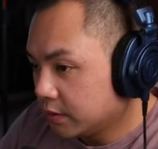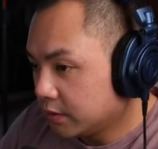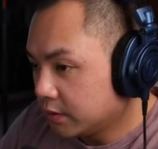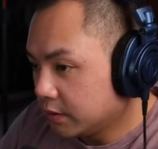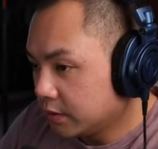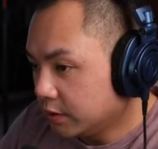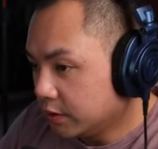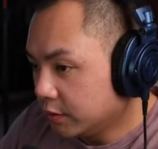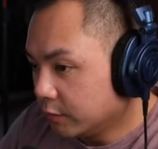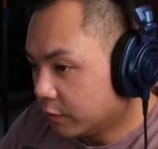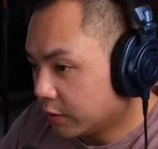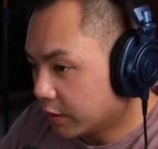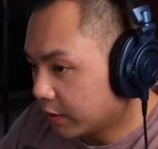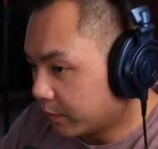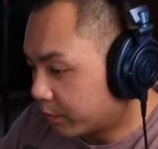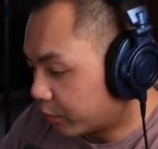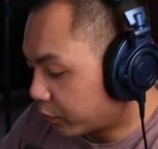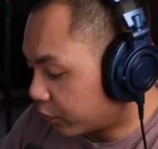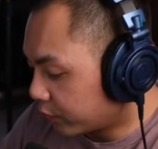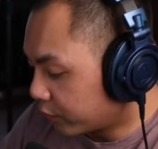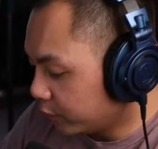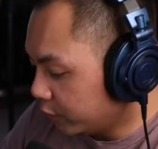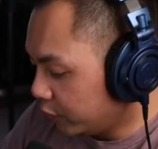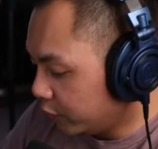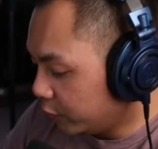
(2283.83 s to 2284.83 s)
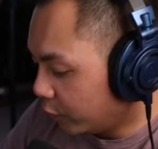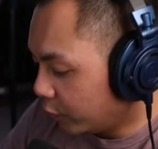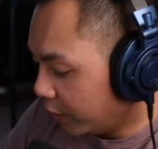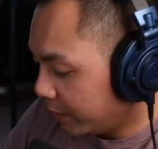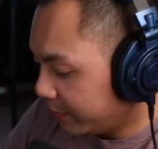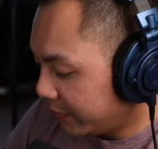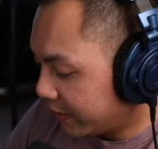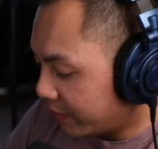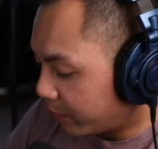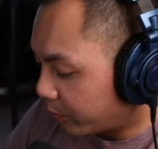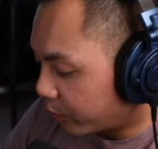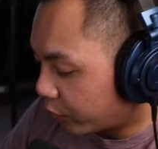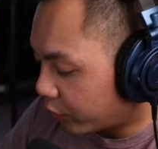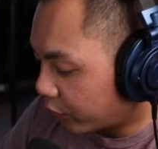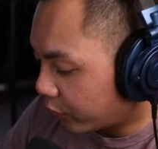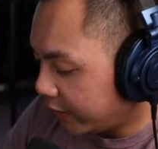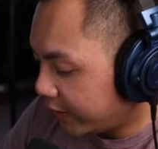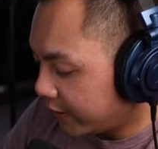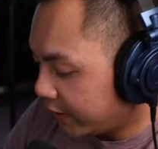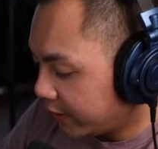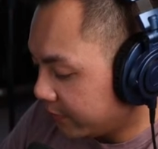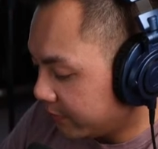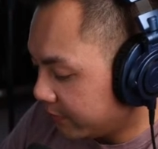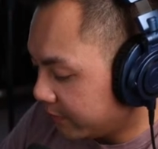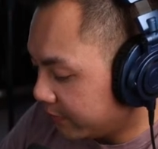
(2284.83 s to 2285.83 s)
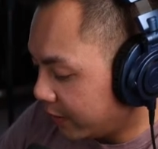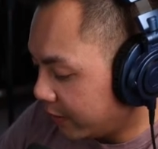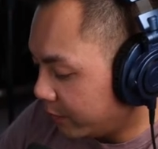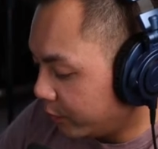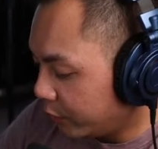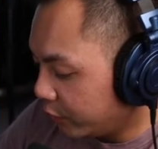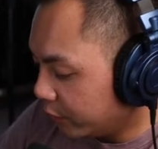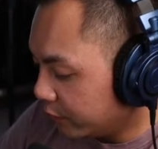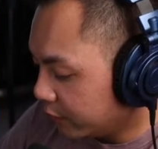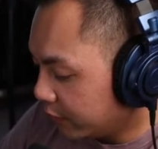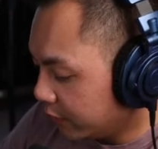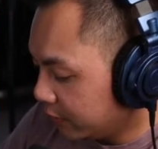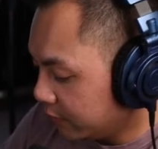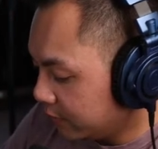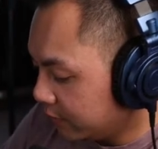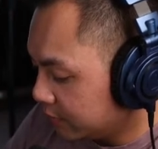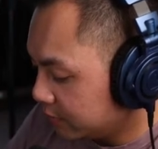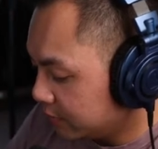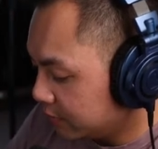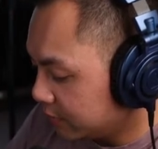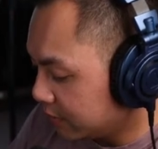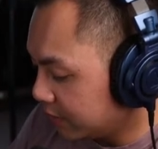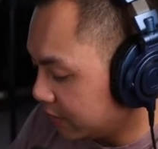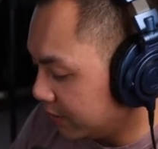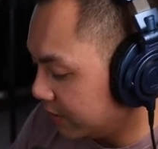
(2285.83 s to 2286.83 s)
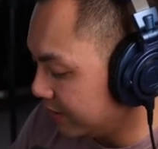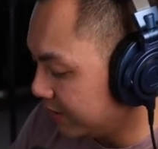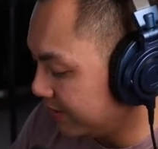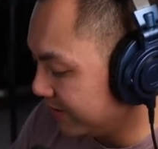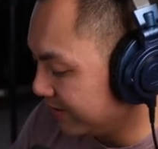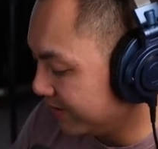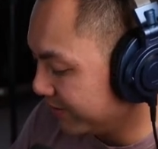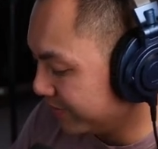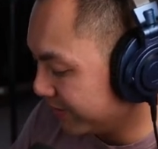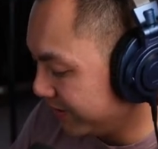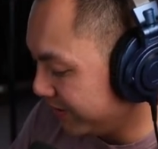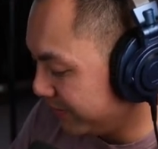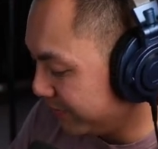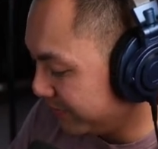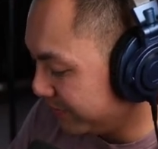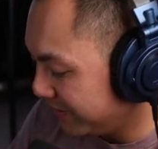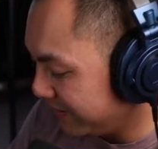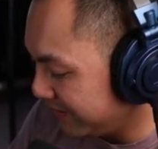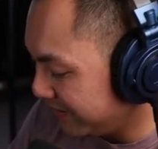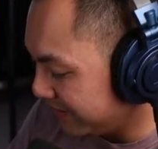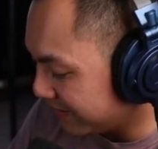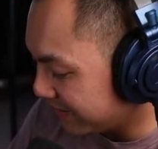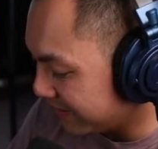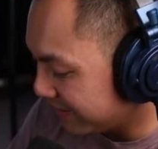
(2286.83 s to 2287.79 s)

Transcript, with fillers: You want to? You want me to break my Moolah? What do you mean?